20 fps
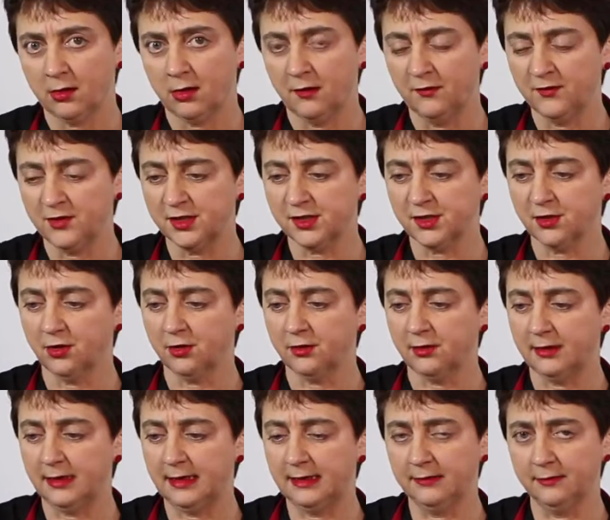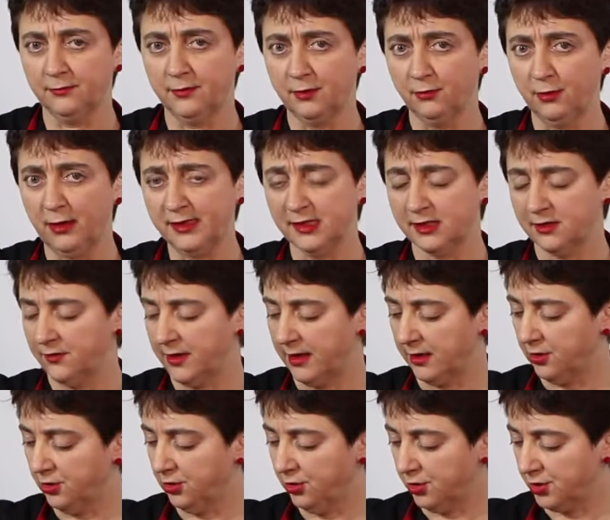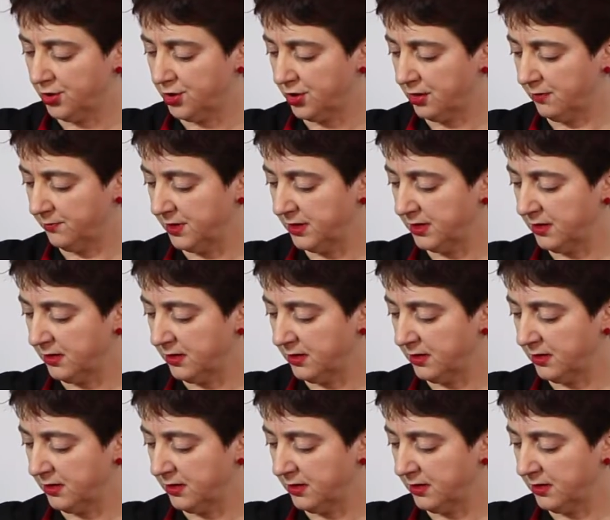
I've just got the rest of our kirsch, and I'm just